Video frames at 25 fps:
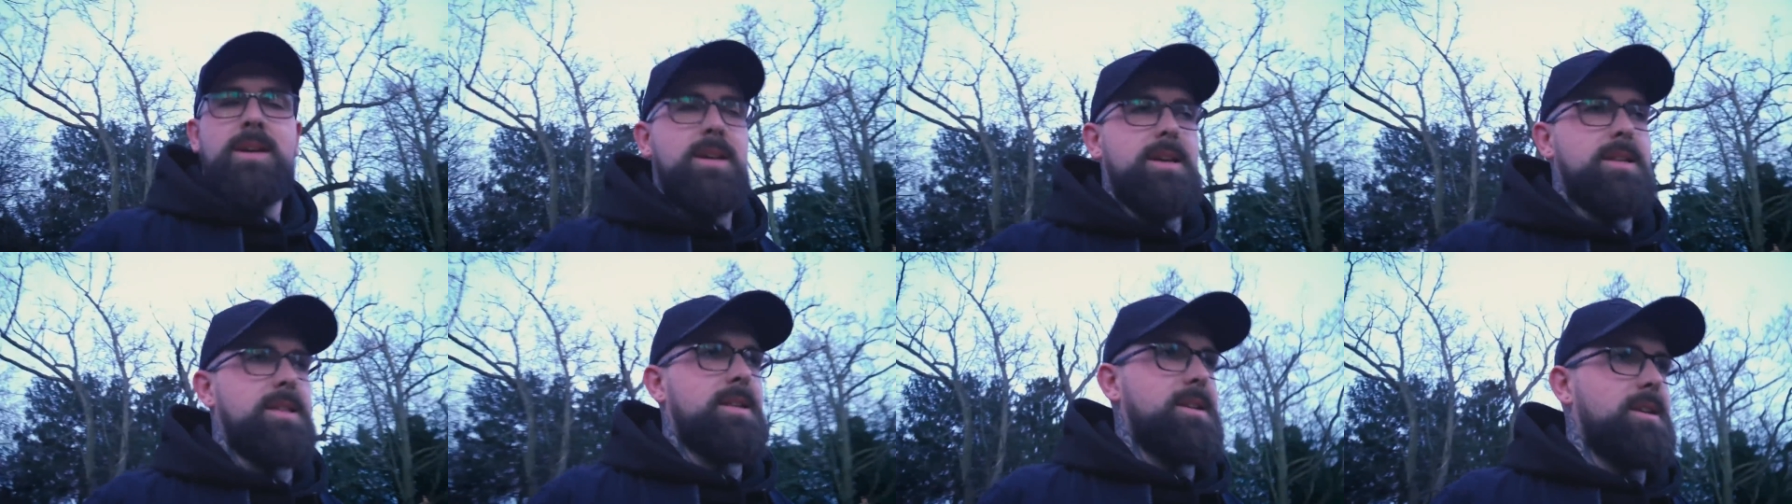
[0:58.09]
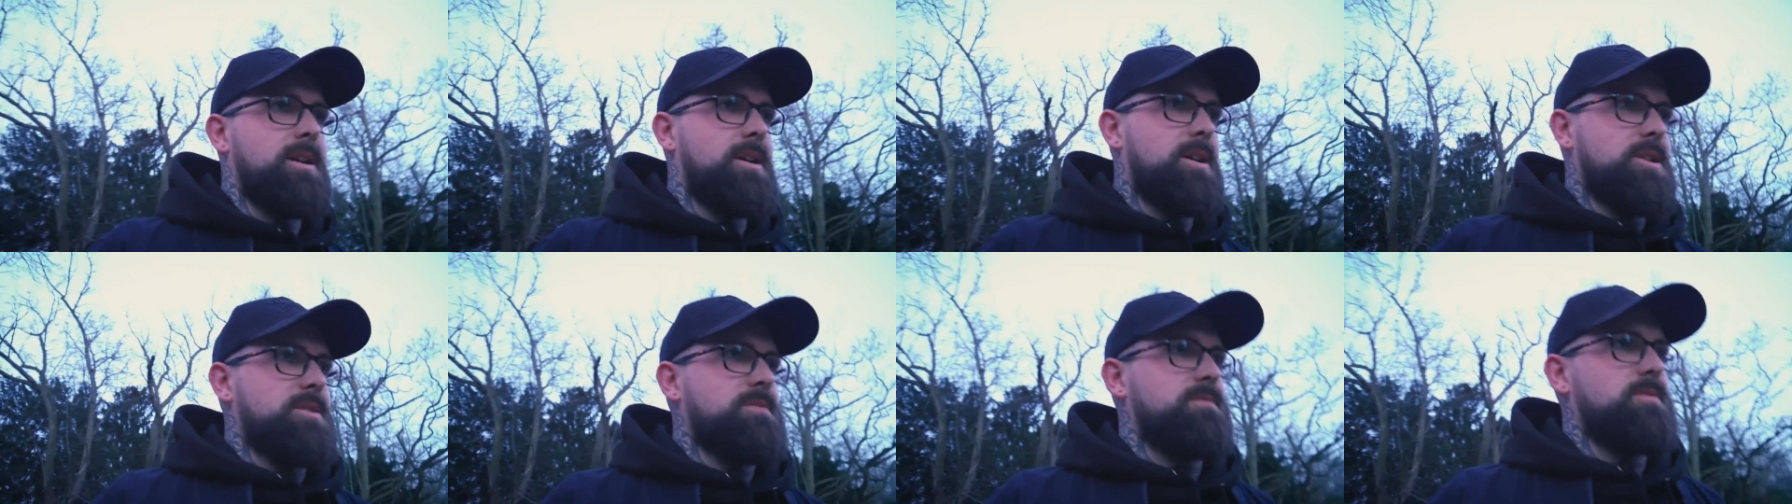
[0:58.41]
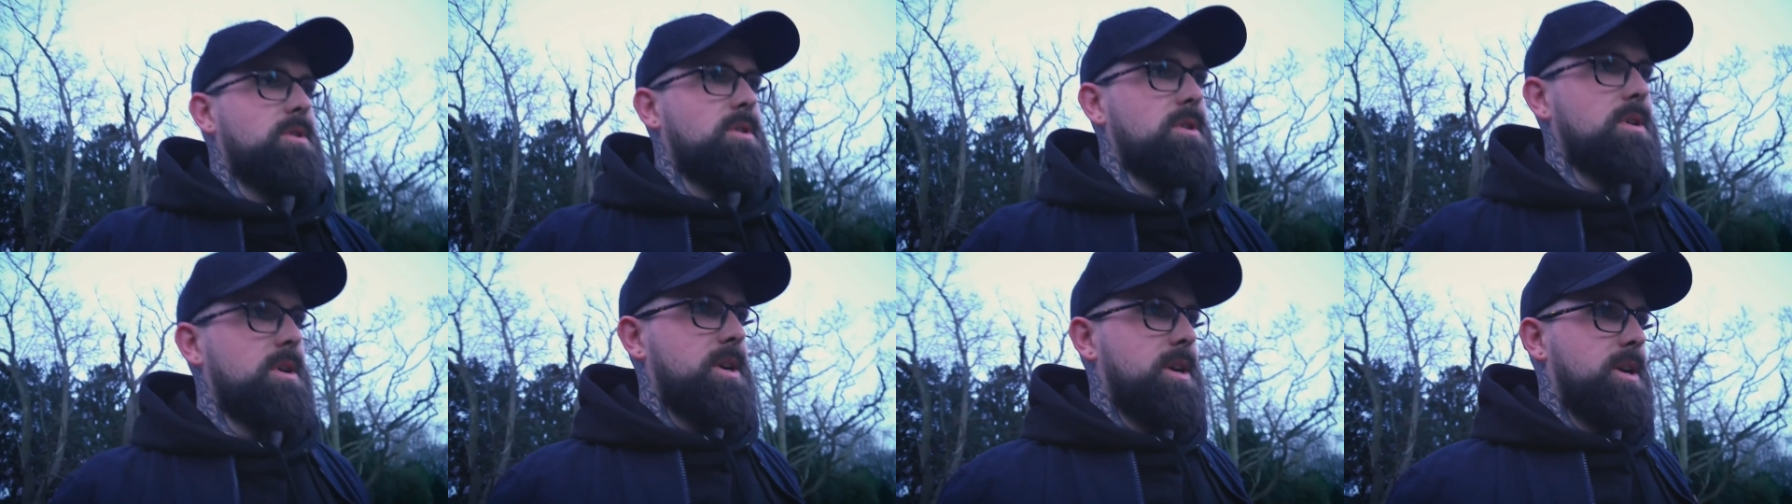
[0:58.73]
in the last
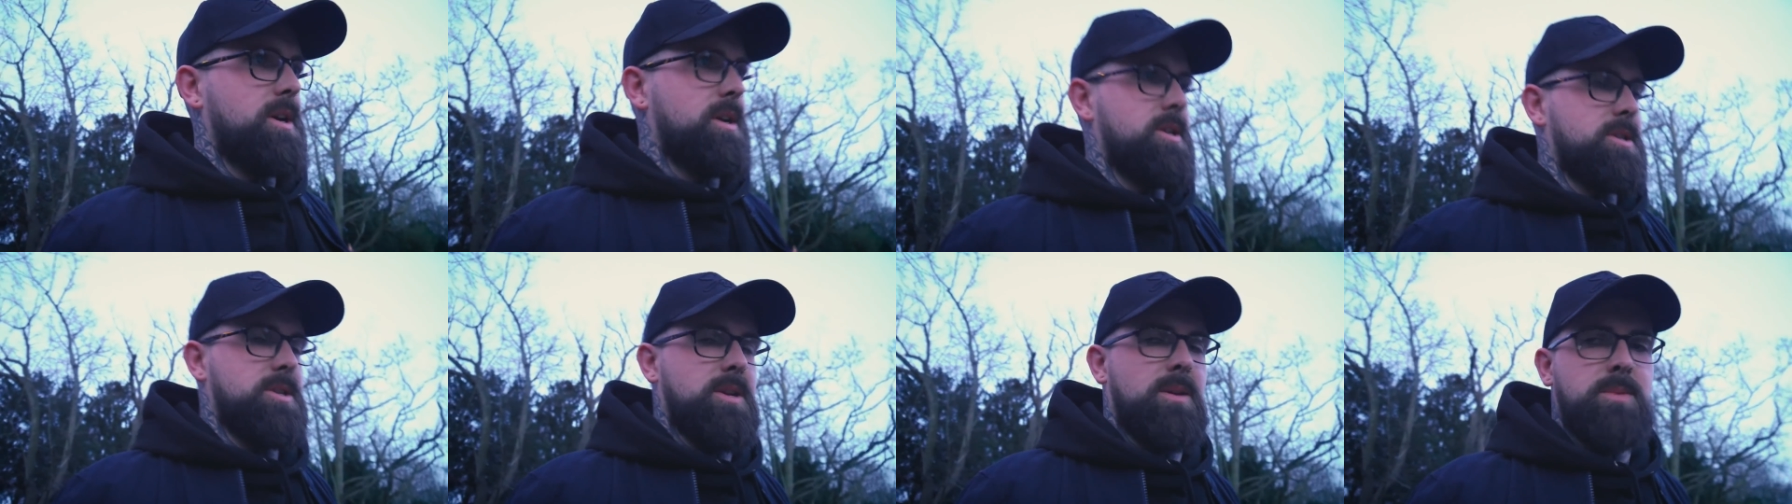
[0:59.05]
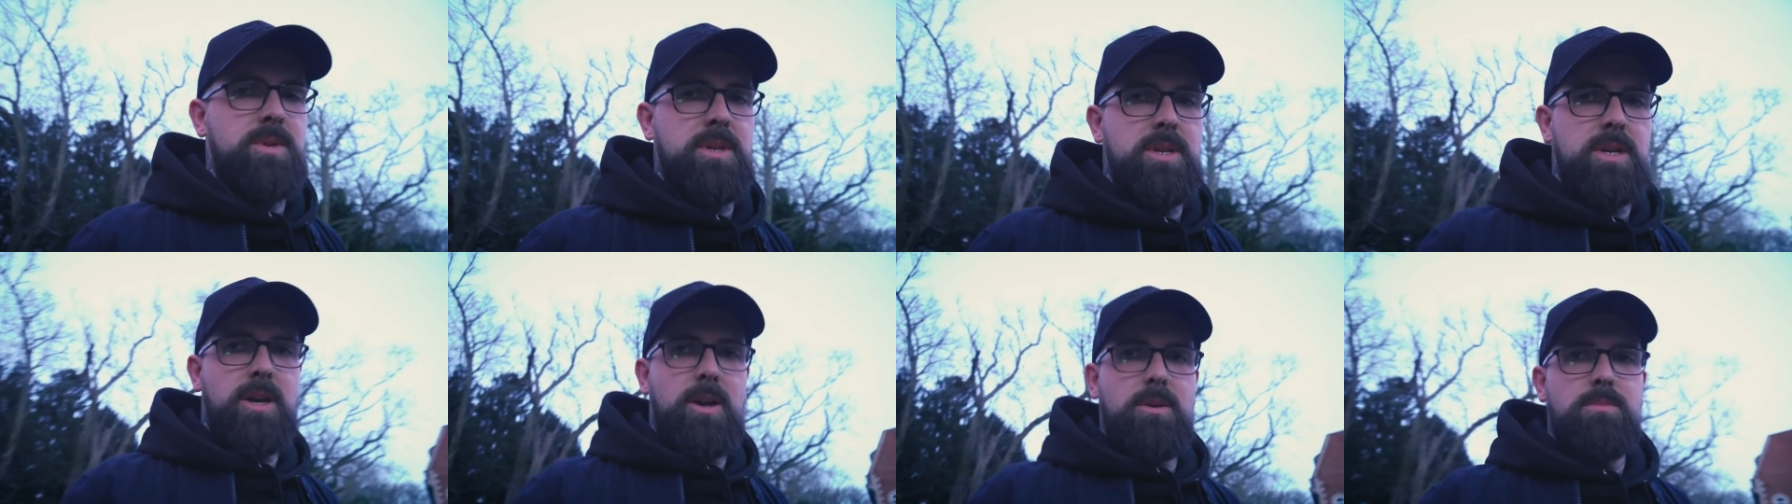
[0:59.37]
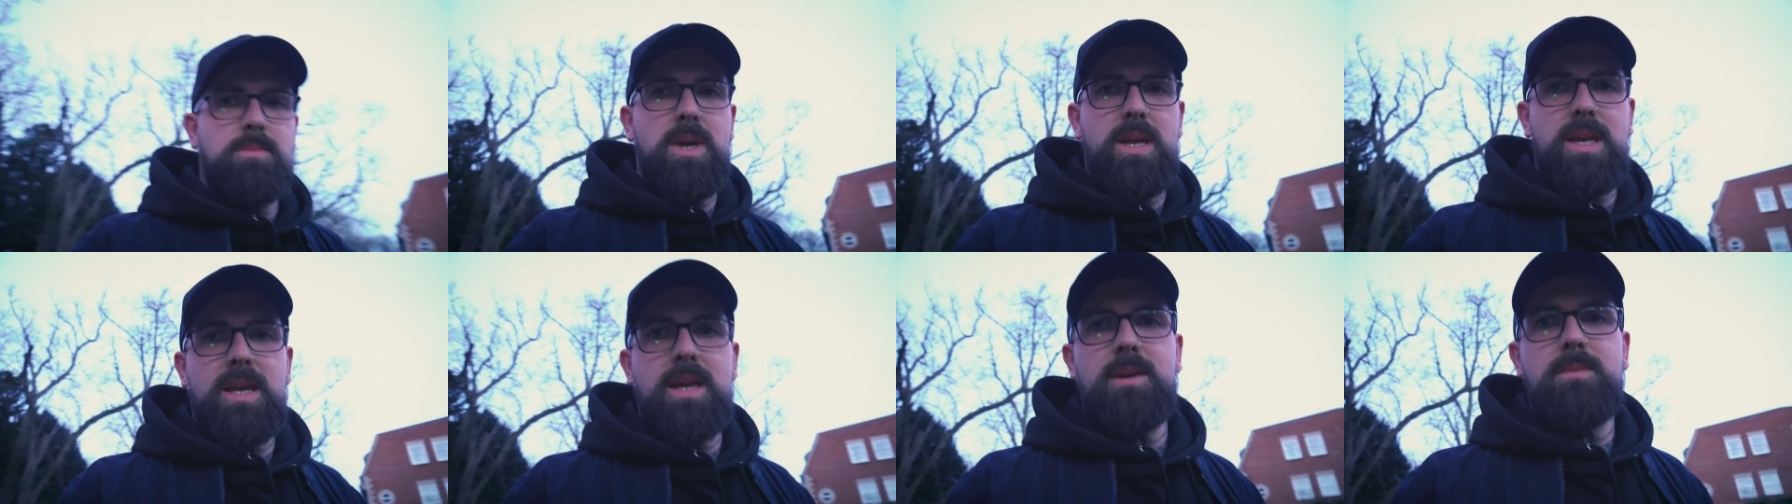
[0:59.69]
vlog, so I'm going to go
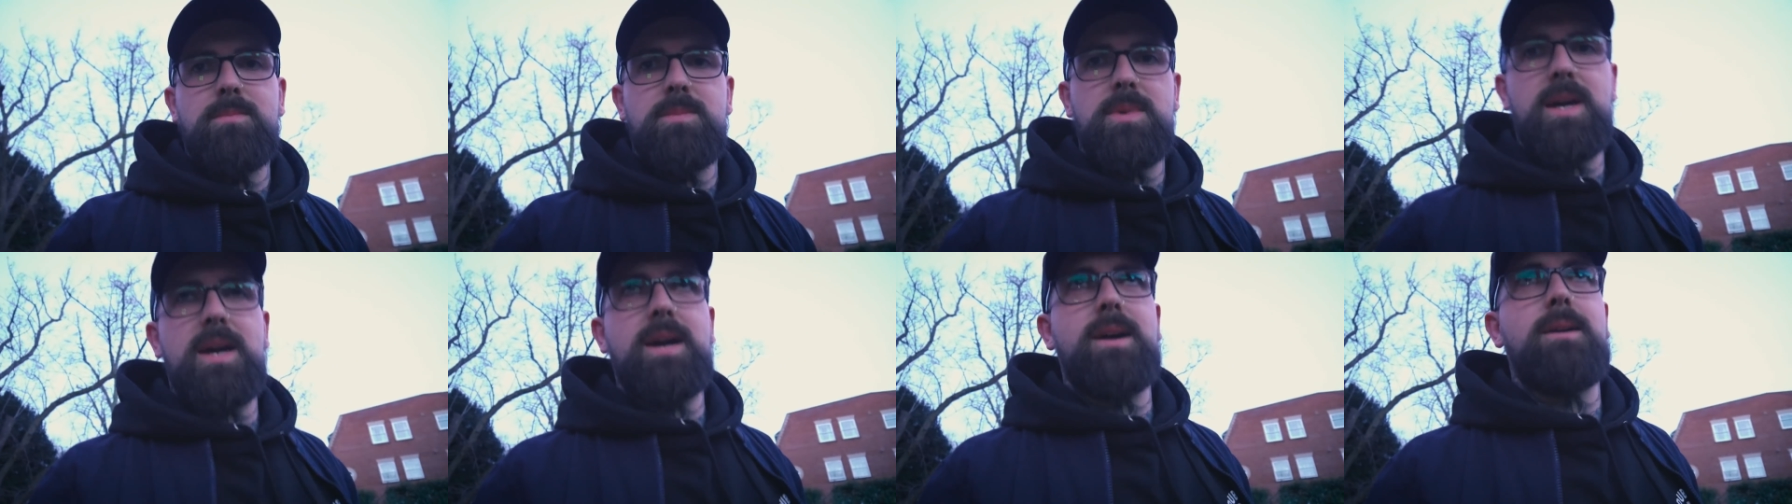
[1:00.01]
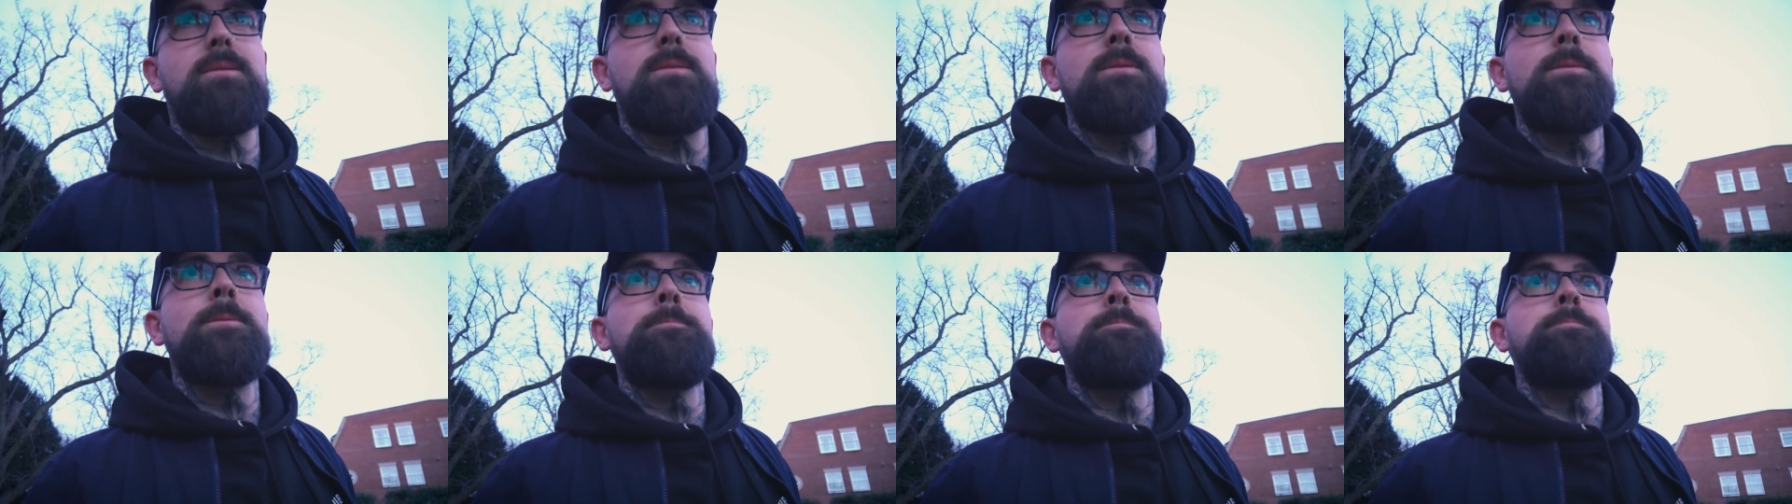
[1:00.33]
meet him now.